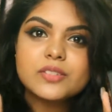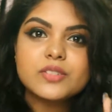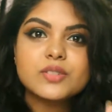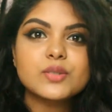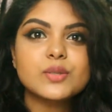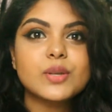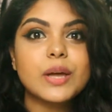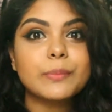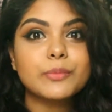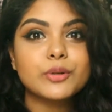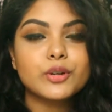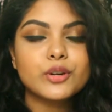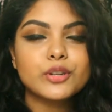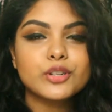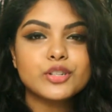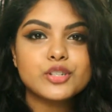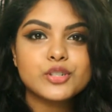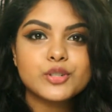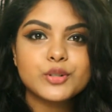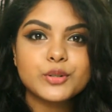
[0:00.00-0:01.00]
so I'm
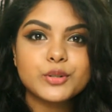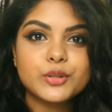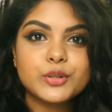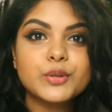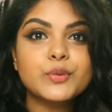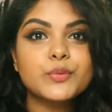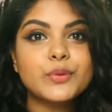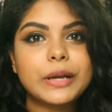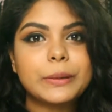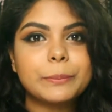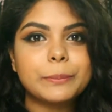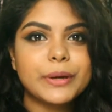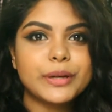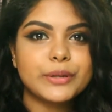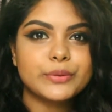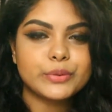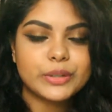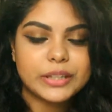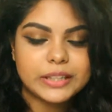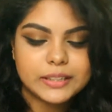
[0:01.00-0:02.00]
gonna show you one
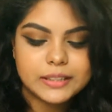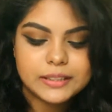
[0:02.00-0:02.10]
by one.